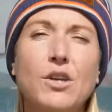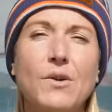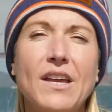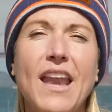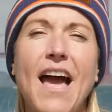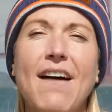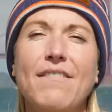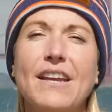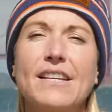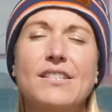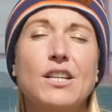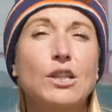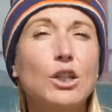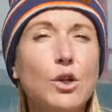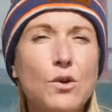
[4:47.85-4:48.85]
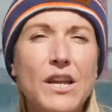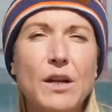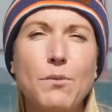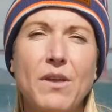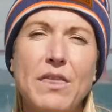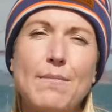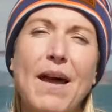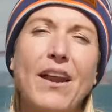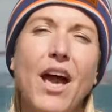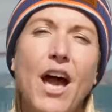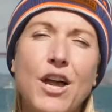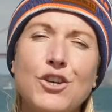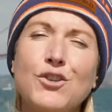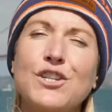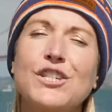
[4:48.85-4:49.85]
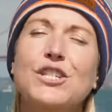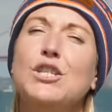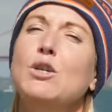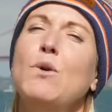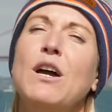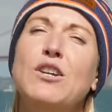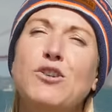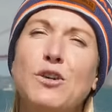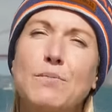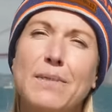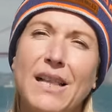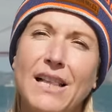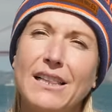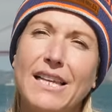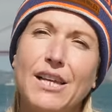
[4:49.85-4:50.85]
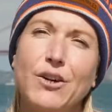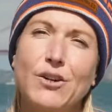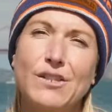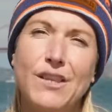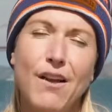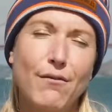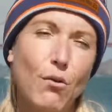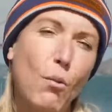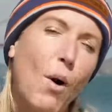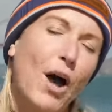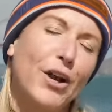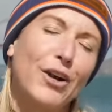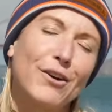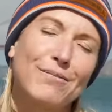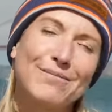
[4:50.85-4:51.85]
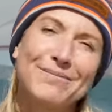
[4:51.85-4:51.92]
you can have it diluted with about 100 to 200 milliliters of water.